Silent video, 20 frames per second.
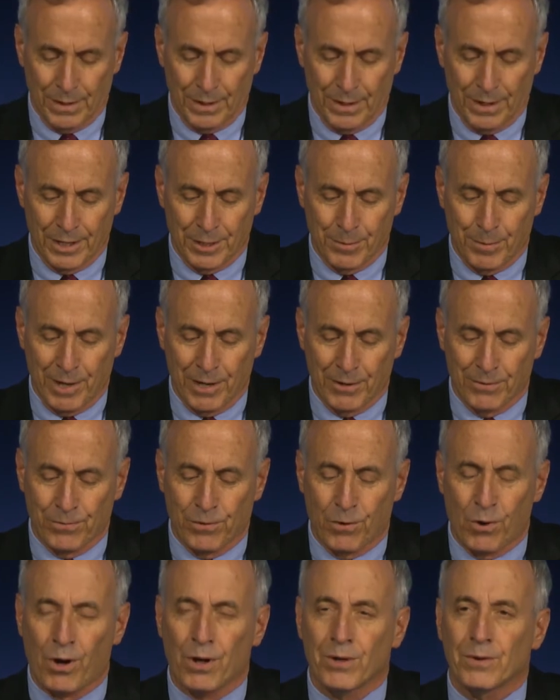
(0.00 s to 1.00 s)
is being
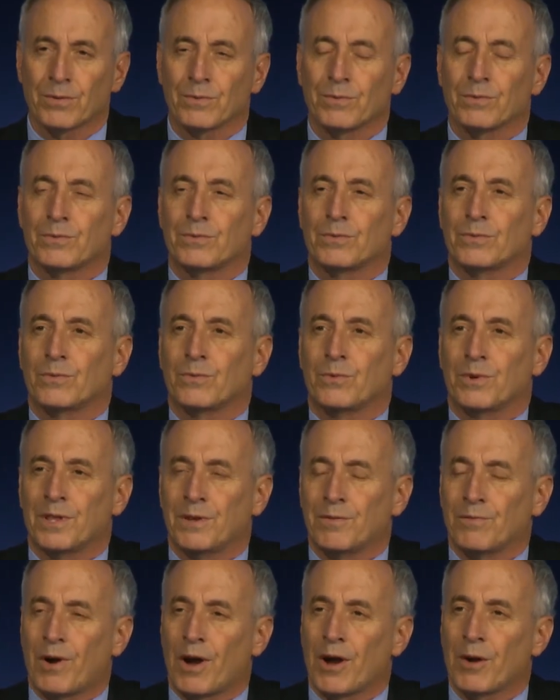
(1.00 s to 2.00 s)
fought with
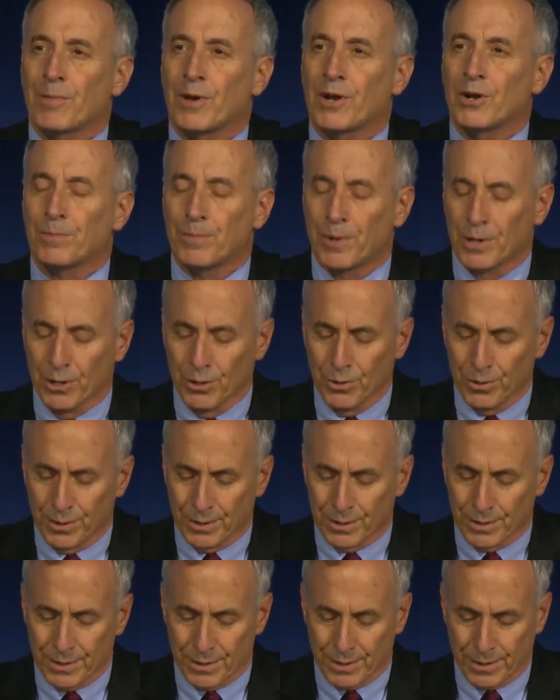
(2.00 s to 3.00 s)
environmental
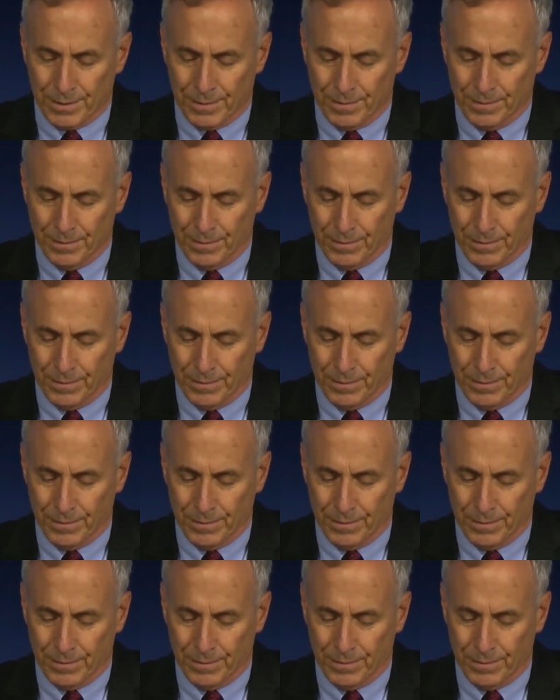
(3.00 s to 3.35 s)
pollutants